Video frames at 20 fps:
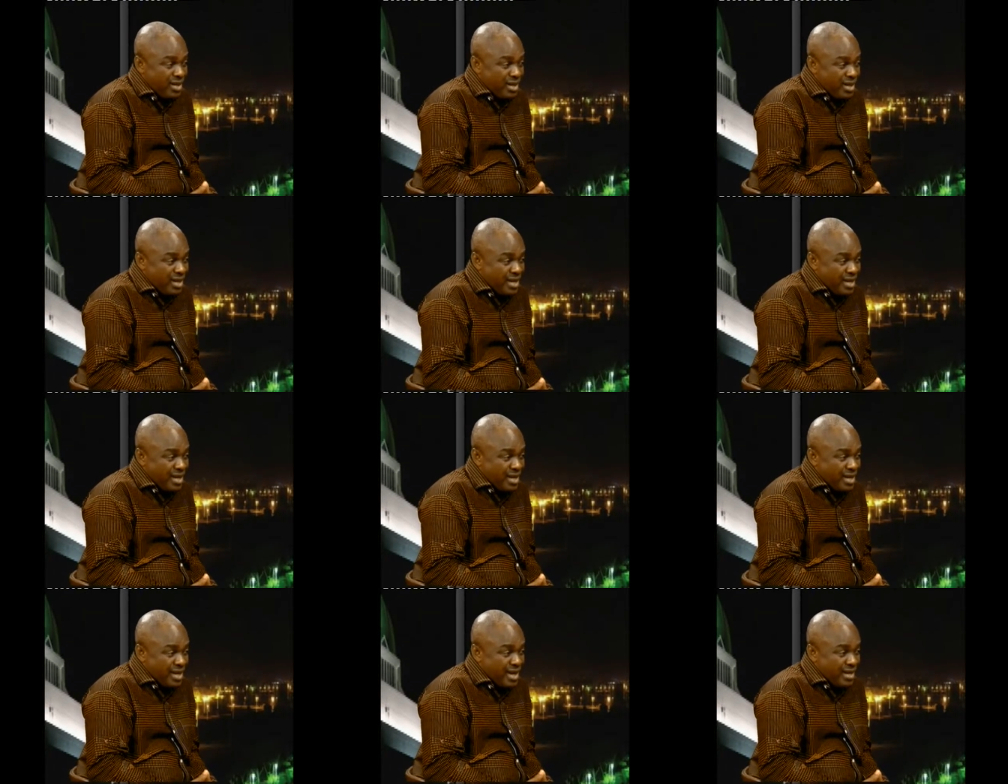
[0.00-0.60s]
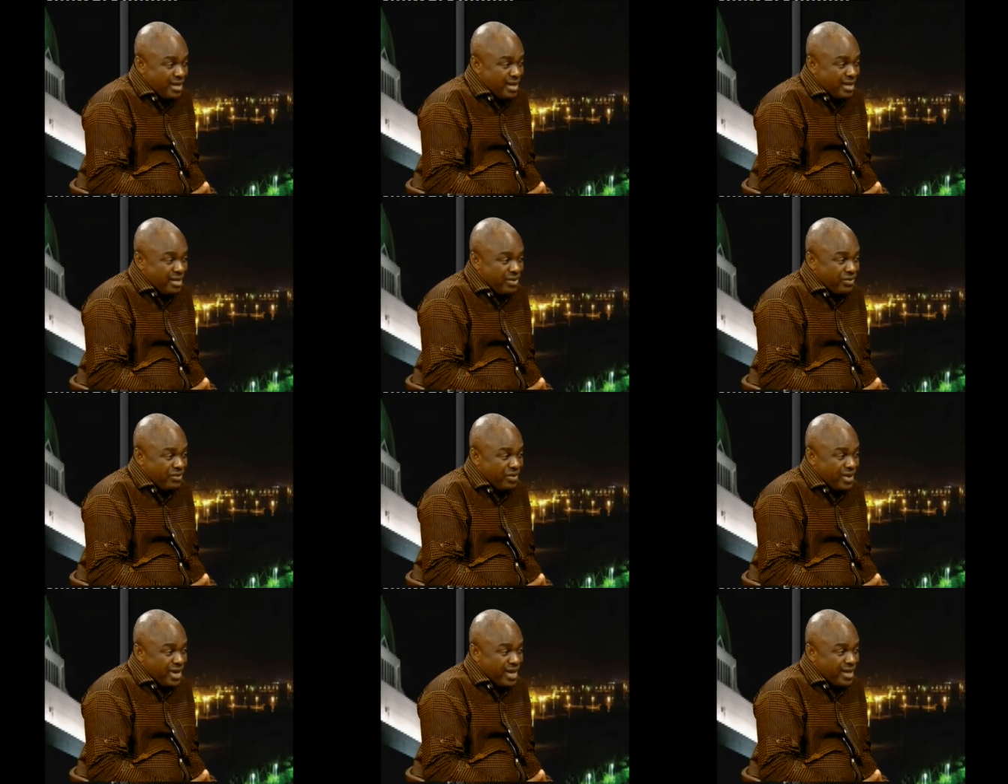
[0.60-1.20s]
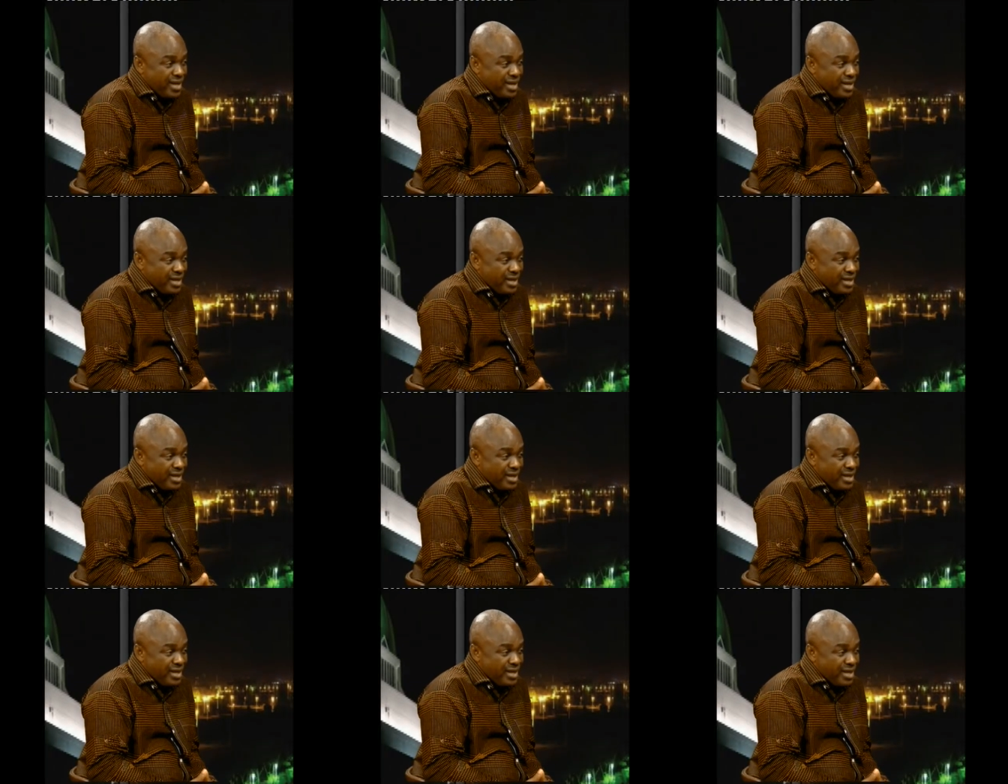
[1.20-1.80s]
uh, identify
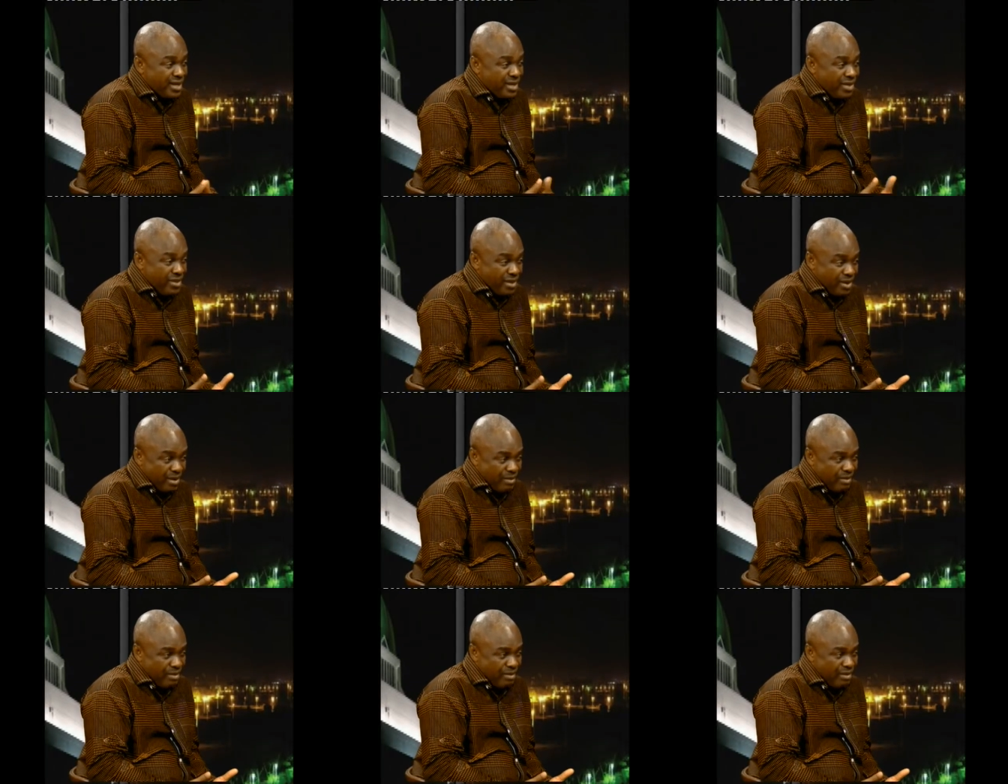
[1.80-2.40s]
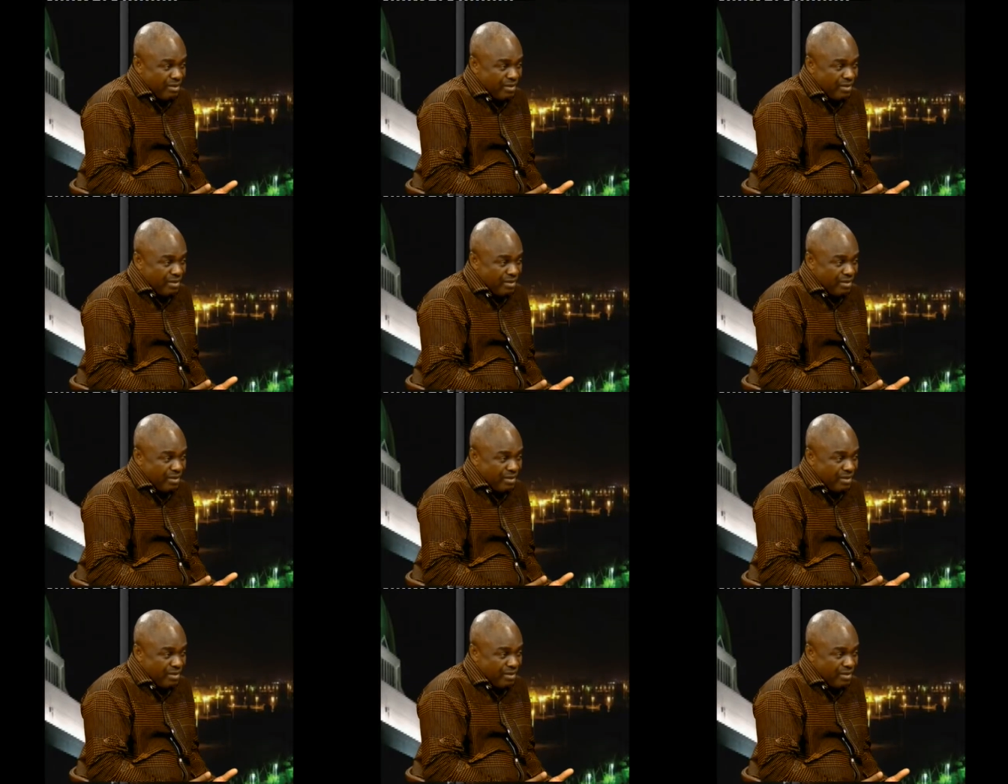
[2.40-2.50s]
them.